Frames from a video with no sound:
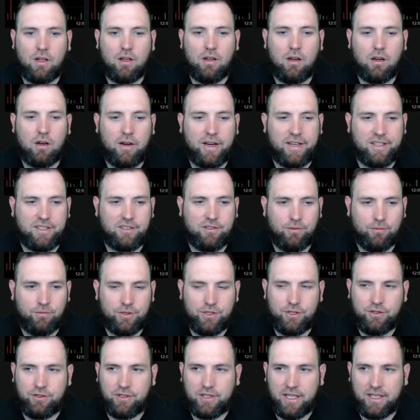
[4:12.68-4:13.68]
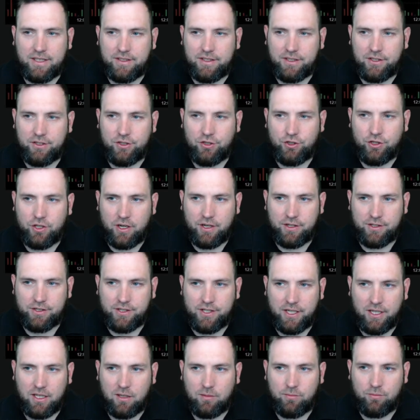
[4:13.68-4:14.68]
Alright, so once you got this chart
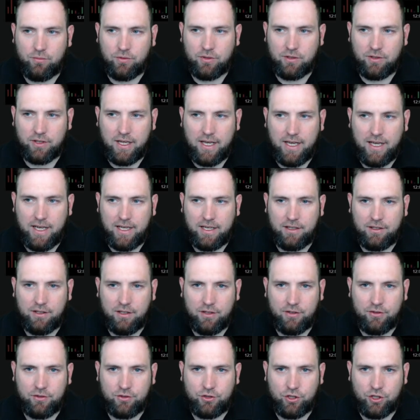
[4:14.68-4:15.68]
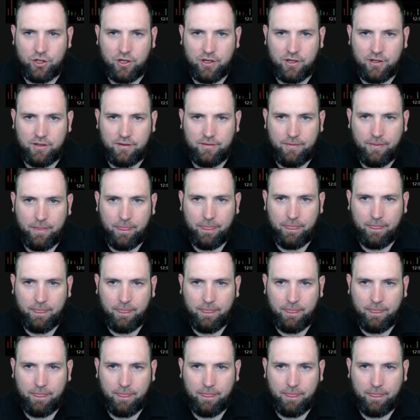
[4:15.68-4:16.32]
set up, we're going to add another chart.